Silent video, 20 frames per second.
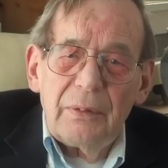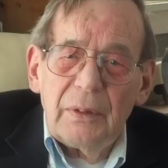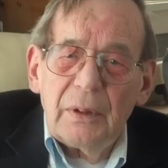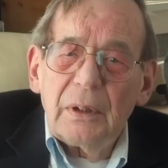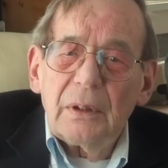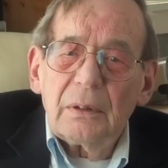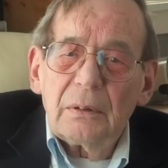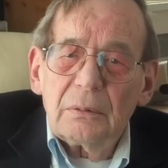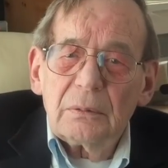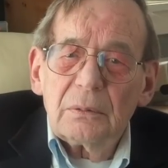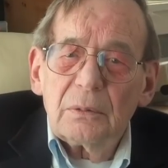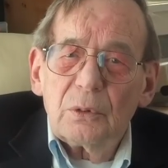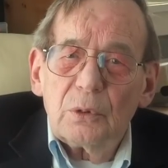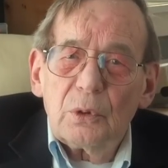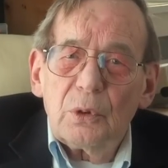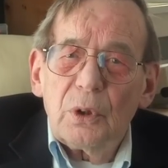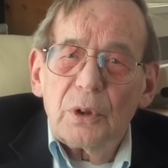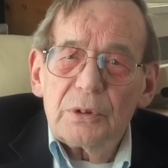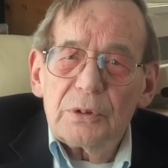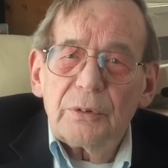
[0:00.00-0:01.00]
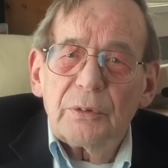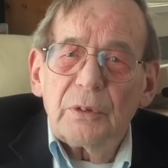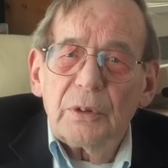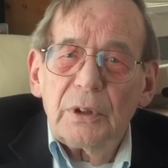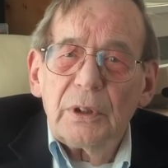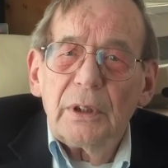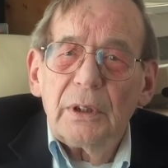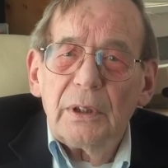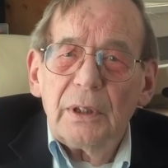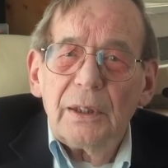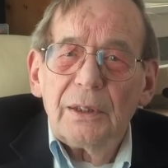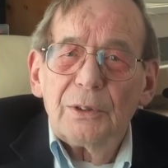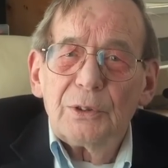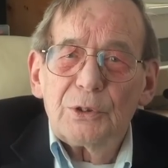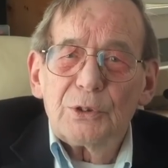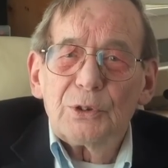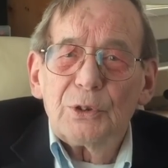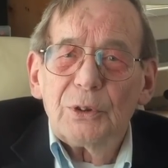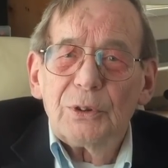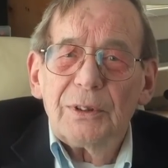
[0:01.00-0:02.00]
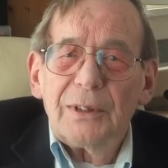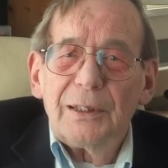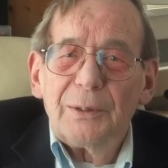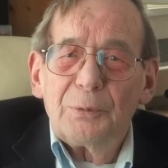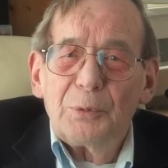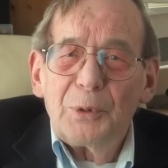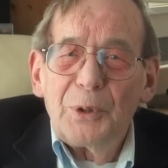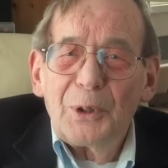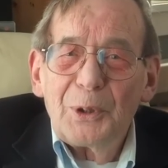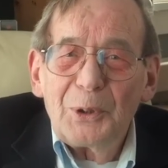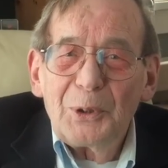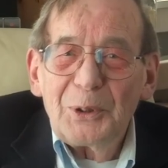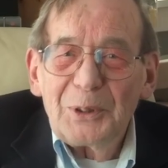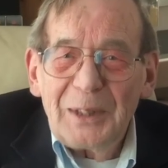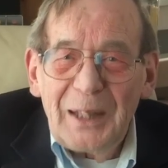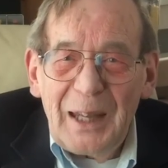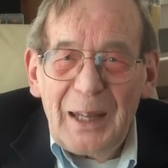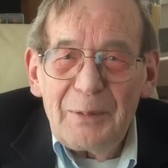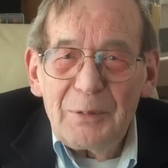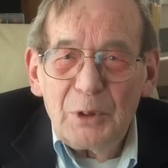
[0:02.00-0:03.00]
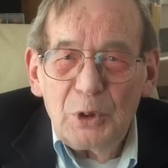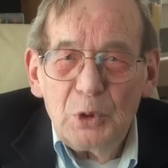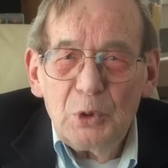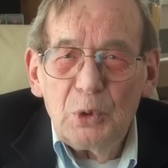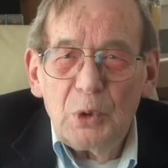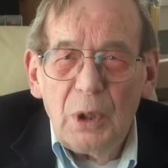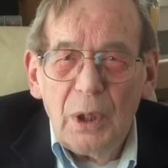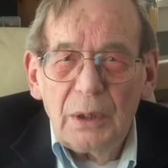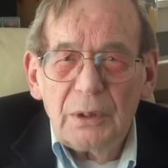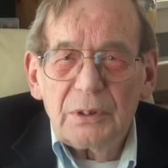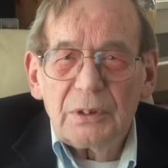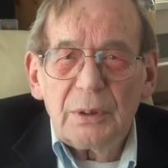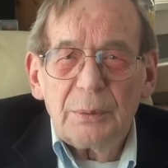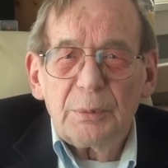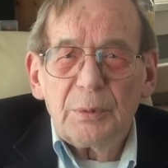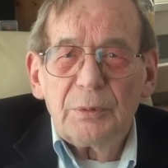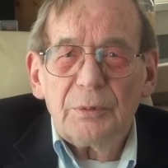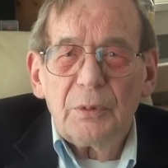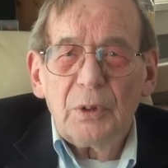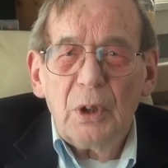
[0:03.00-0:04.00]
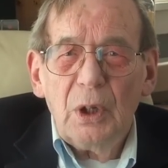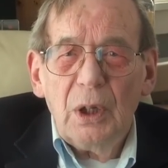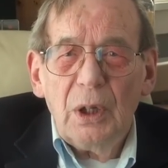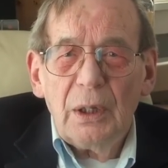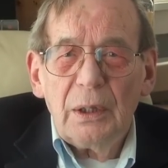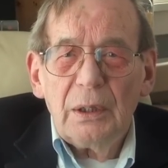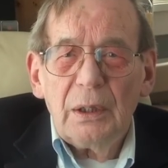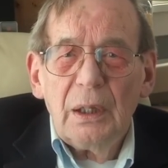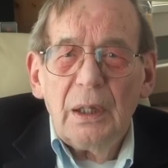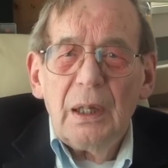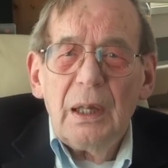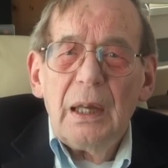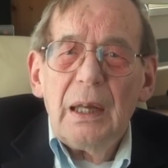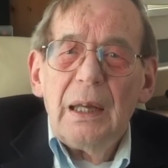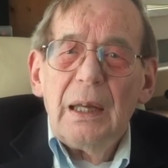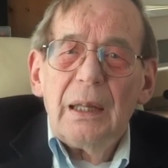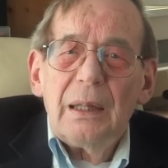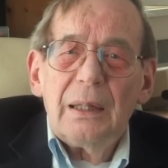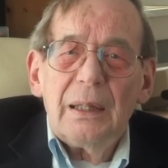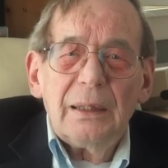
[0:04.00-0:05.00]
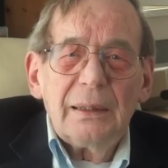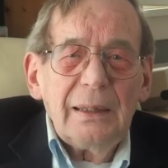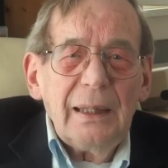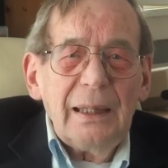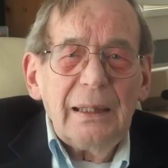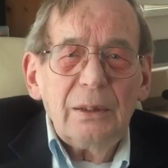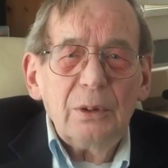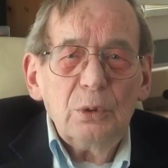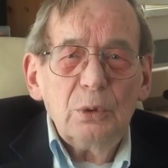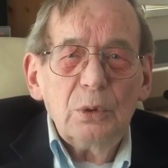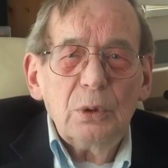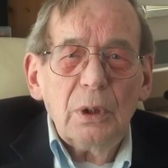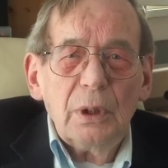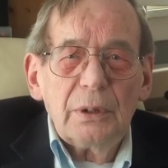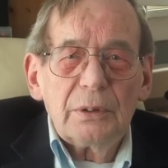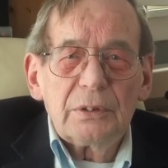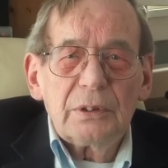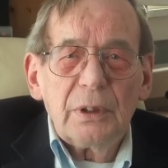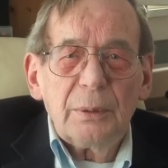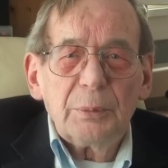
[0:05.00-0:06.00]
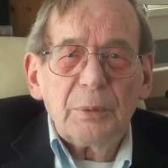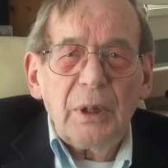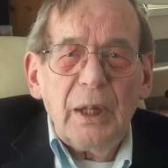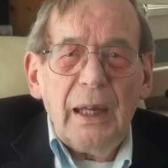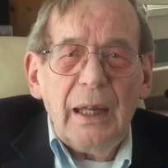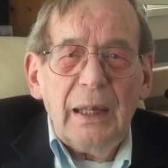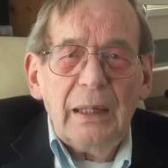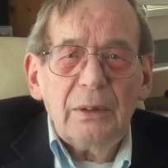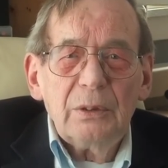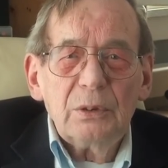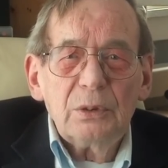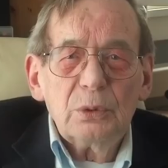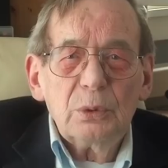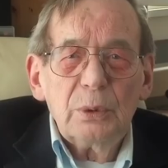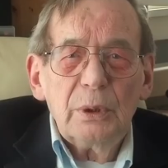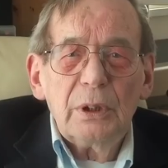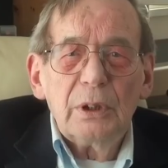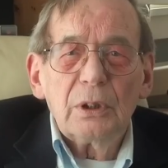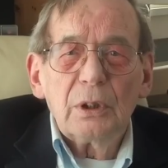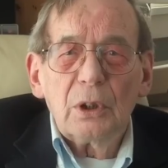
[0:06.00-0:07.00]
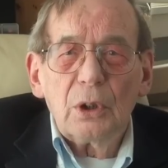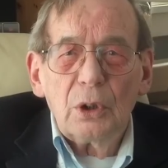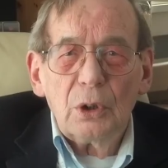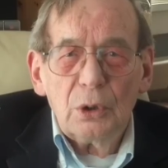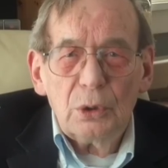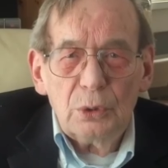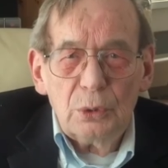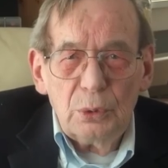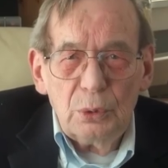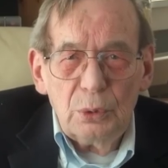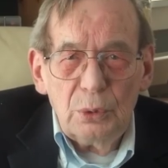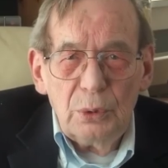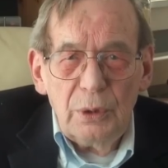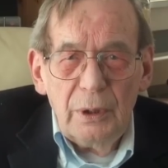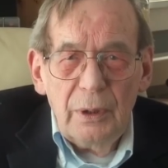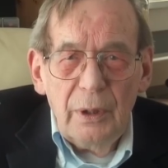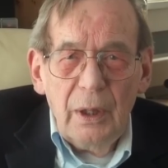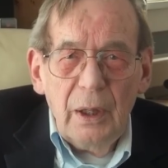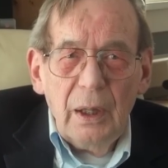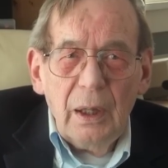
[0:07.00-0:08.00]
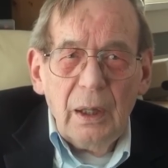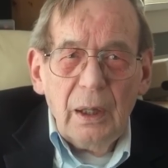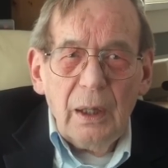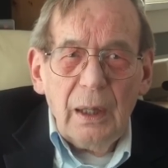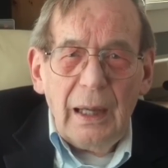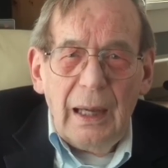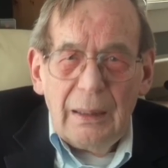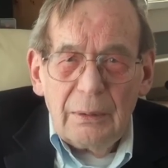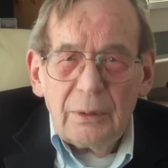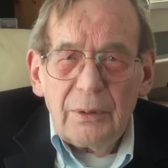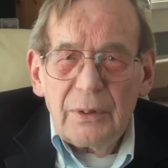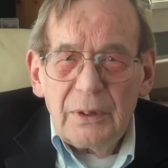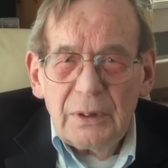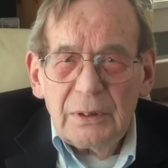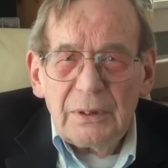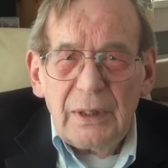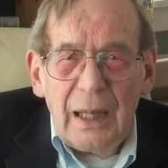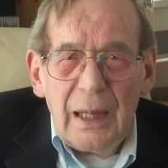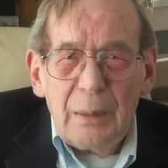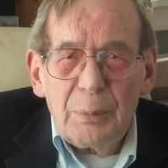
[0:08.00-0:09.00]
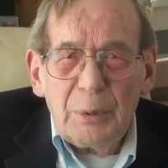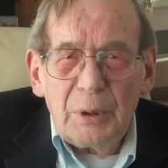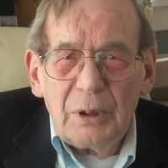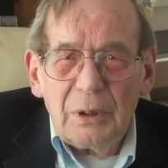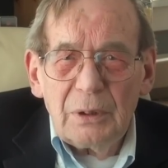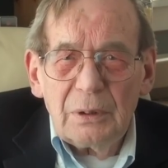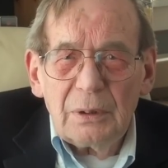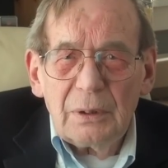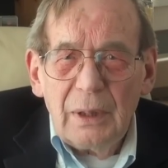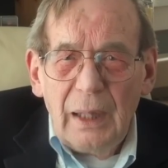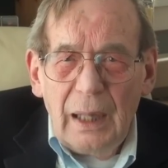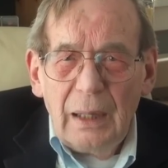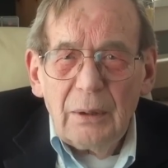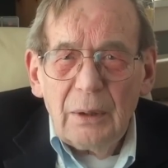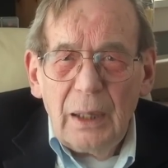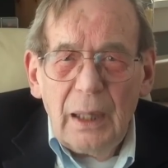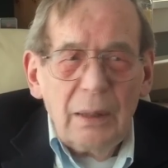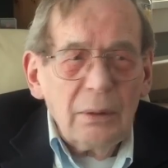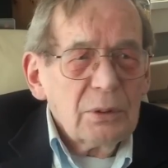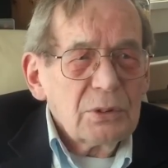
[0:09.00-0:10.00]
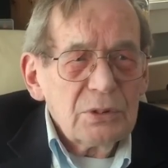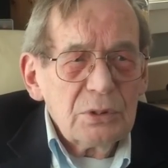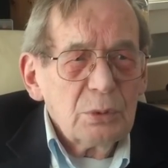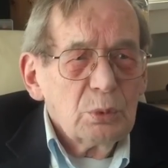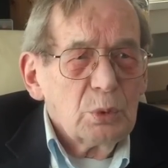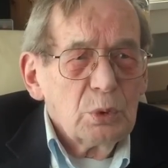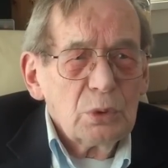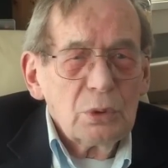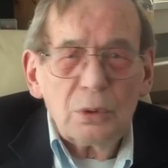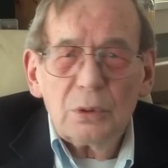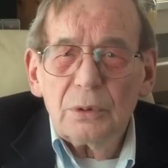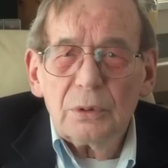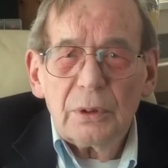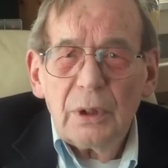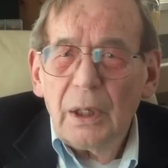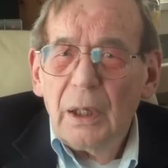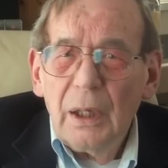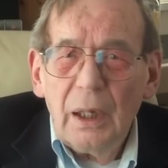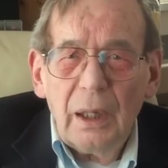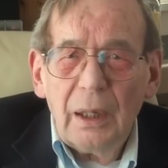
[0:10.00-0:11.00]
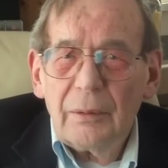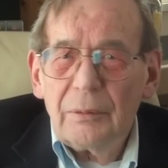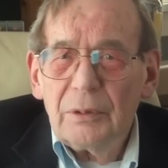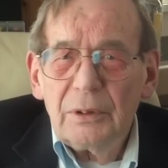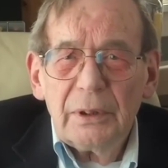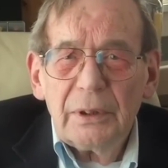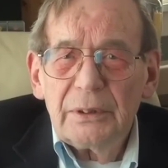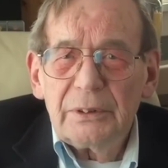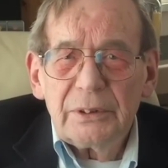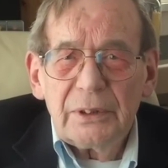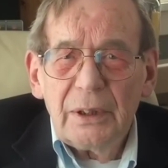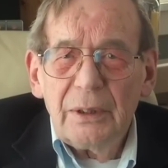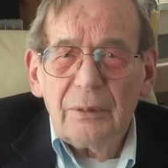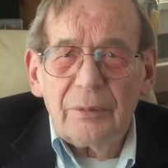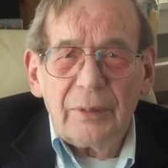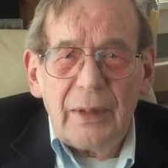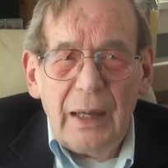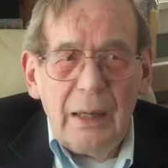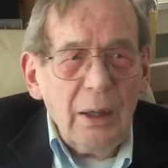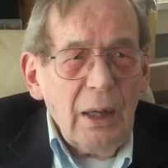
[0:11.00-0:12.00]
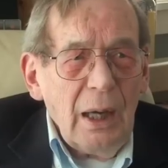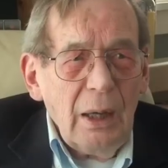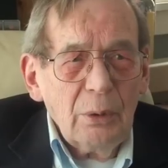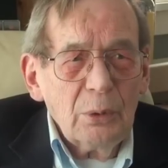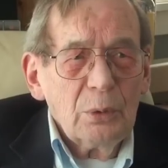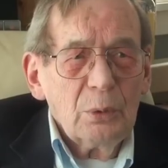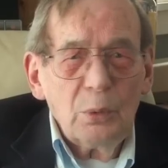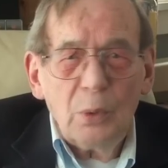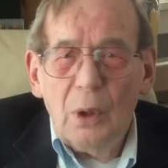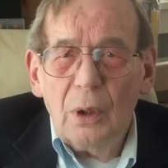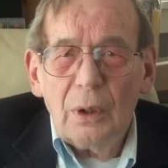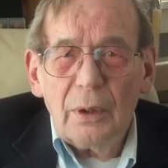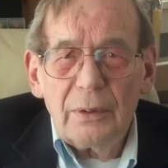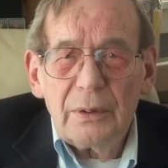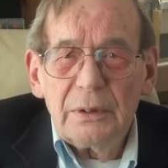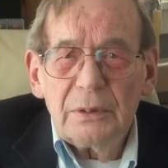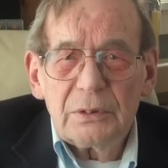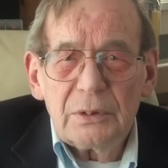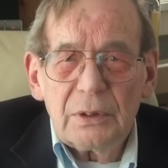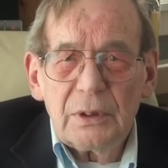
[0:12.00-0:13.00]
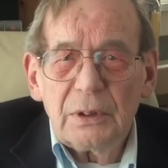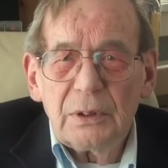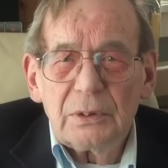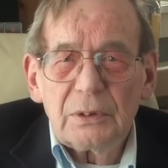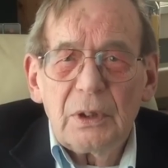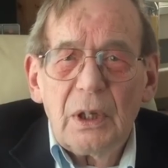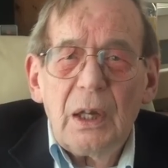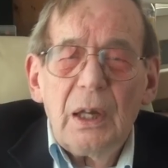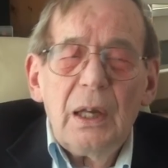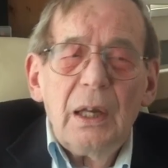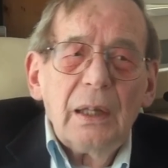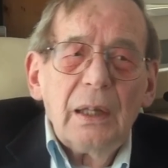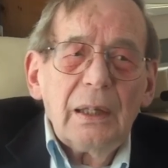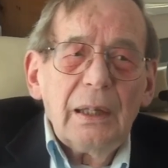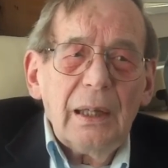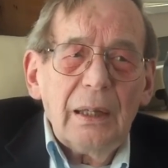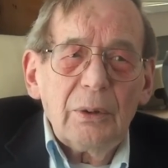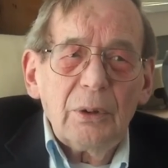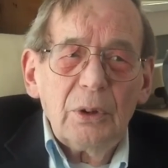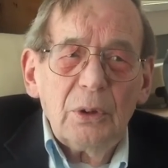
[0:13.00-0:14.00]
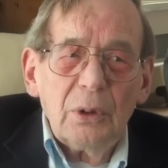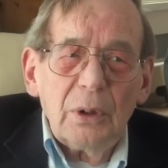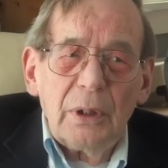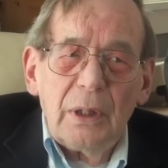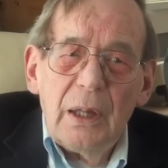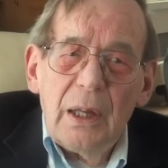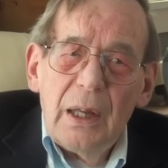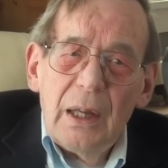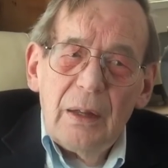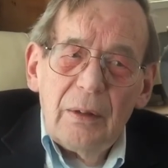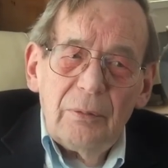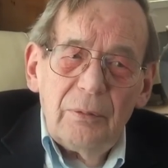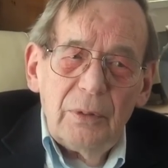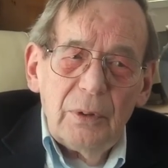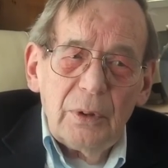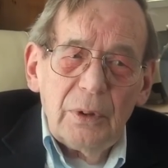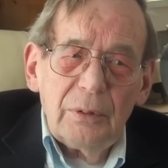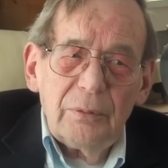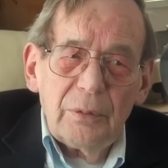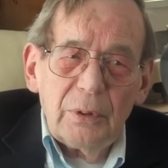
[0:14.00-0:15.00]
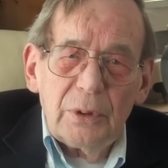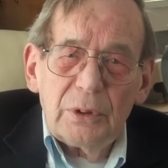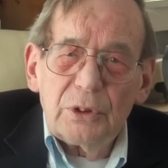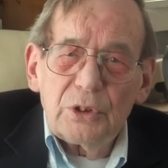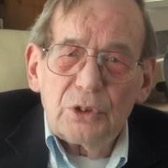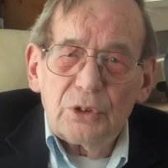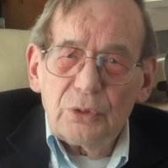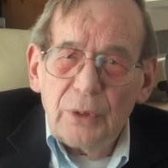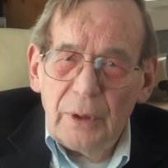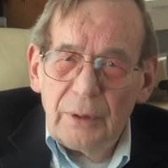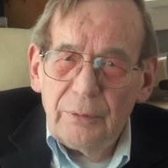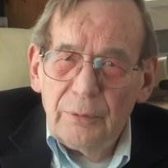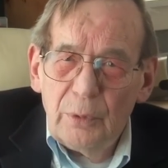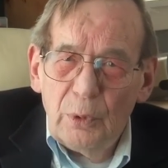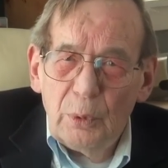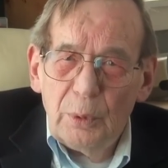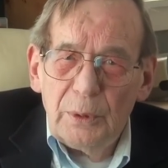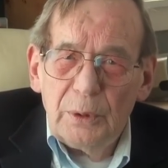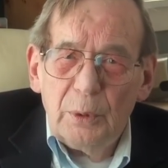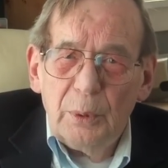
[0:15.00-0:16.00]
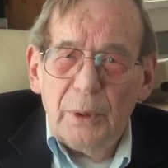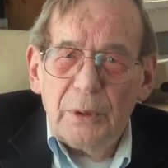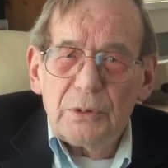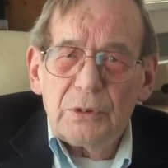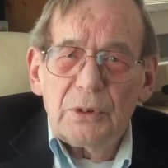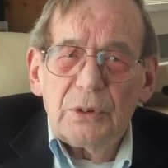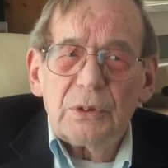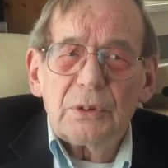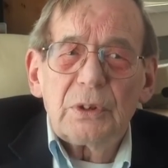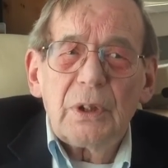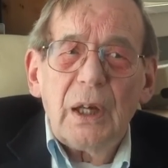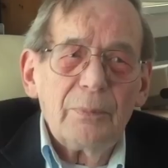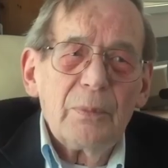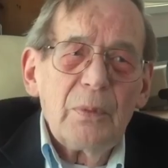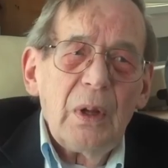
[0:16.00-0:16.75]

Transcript: think Gurdjieff clearly understood that if we are going to have a new concept of God, that new concept had to include how do things happen? How does the world govern itself? How do all of these things carry on? Very, very straightforward questions.